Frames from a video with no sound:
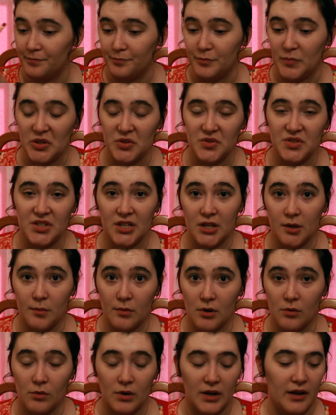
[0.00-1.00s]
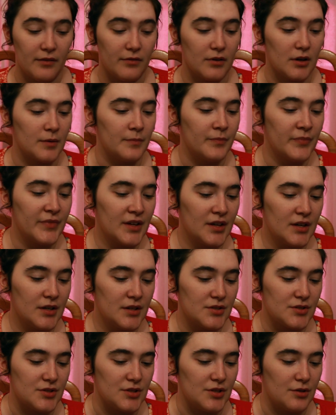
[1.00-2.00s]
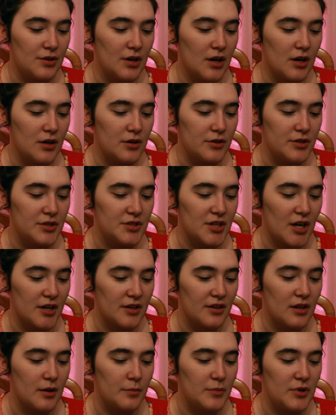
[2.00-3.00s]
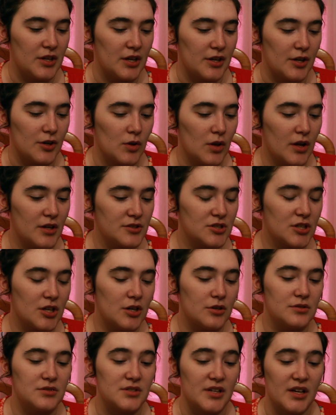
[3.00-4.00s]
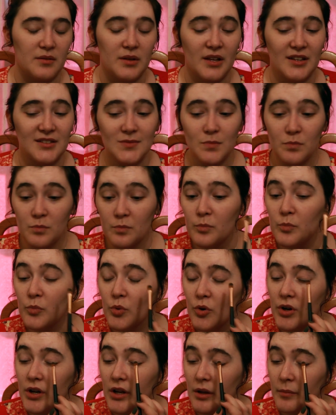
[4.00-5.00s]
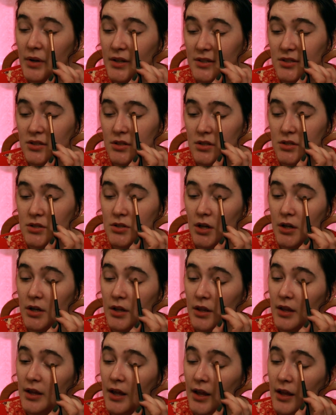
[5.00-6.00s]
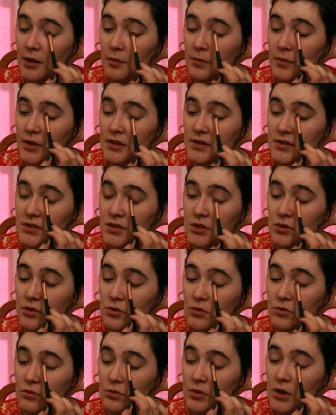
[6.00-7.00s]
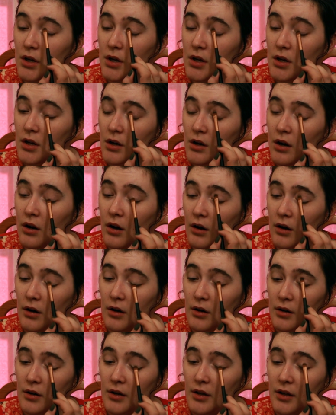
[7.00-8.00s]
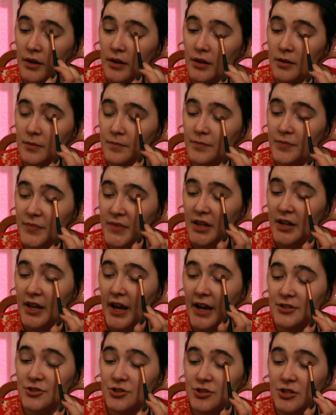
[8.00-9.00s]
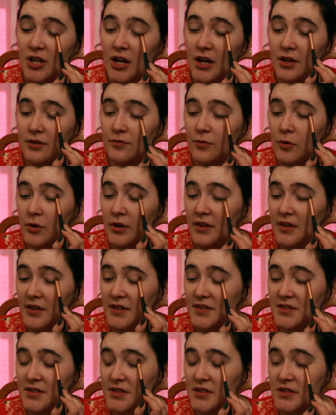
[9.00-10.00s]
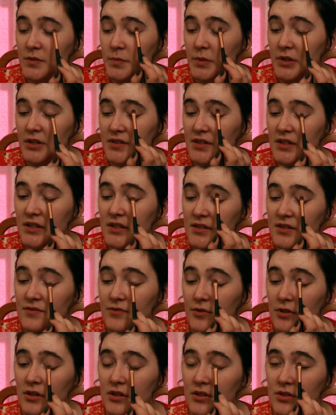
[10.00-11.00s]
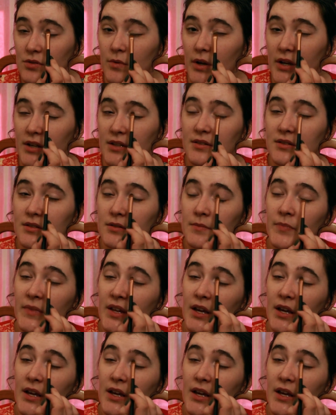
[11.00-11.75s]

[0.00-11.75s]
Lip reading: museum or whatever. So you go, you talk to them, you get your launch codes, and that's pretty much the start of the game. Is you are an astronaut for this species, for this race,